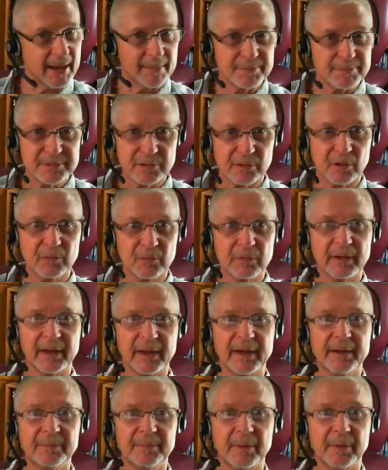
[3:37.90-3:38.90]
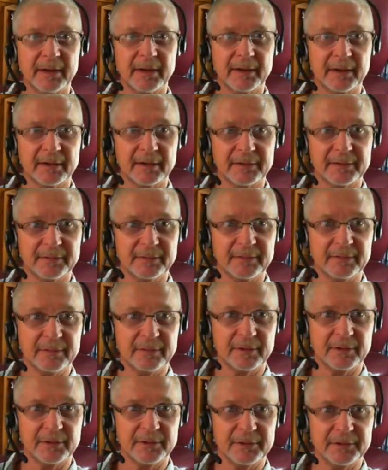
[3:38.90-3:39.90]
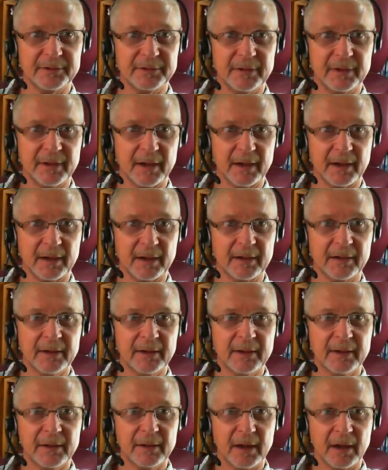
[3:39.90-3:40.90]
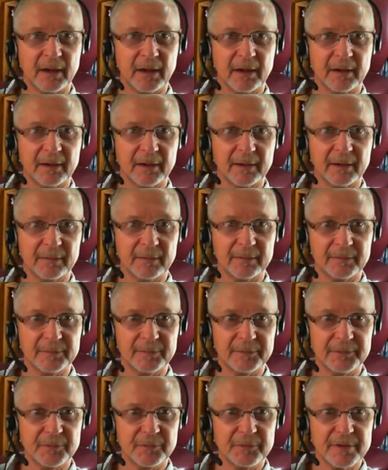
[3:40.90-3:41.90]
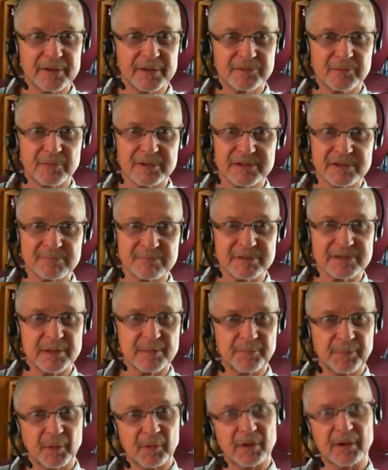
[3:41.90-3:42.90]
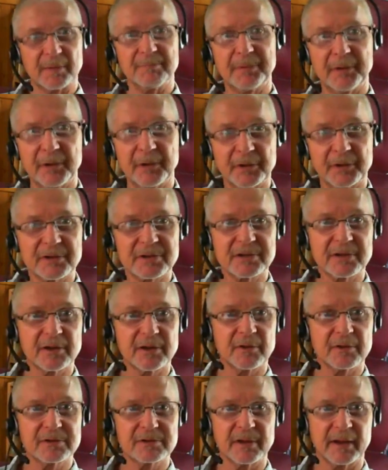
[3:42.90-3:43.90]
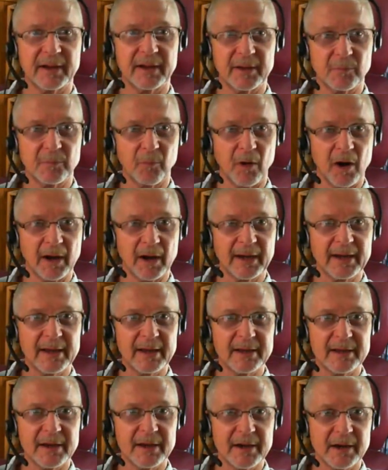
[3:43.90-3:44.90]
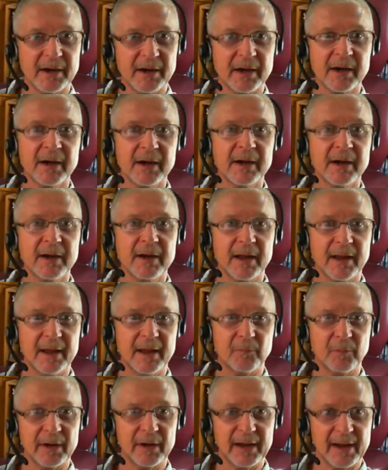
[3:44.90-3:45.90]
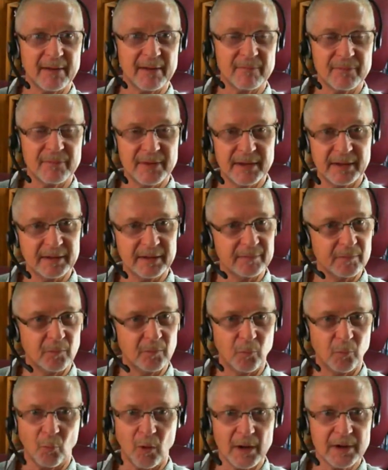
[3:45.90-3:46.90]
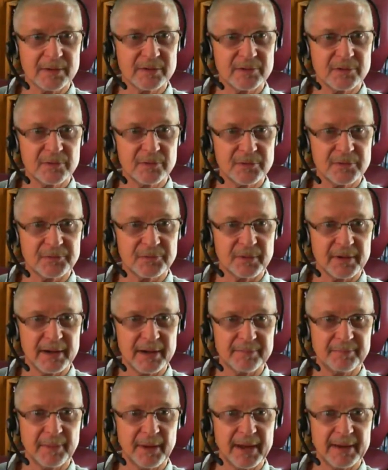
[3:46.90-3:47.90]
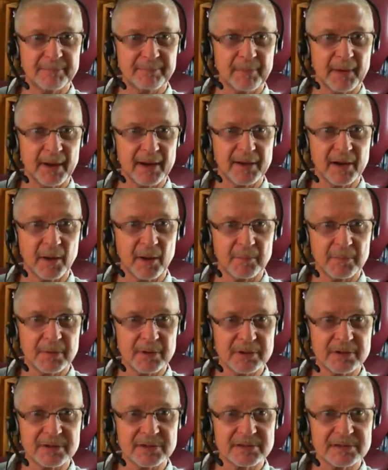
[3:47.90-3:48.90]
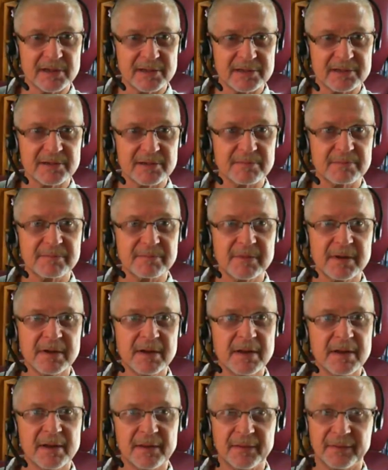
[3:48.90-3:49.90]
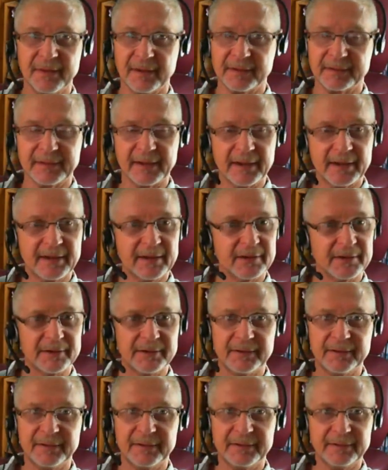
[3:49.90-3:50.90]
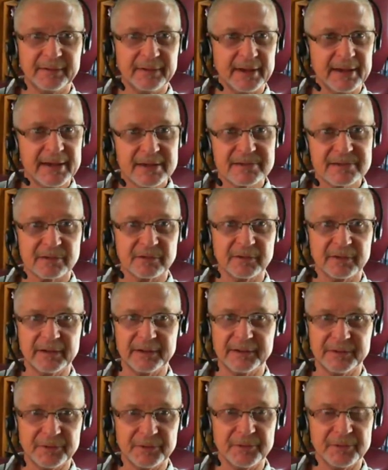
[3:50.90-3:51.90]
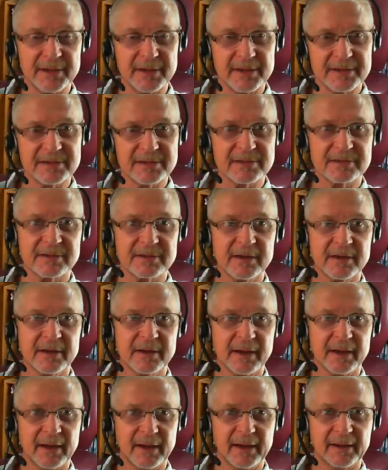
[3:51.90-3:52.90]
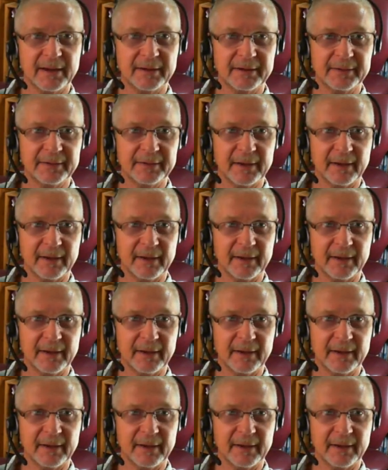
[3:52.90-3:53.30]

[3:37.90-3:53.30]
absolutely. Anybody could do this with some simple computer skills. They could walk in here, and we have the 1, 2, 3 paint by numbers system that they could easily do this. And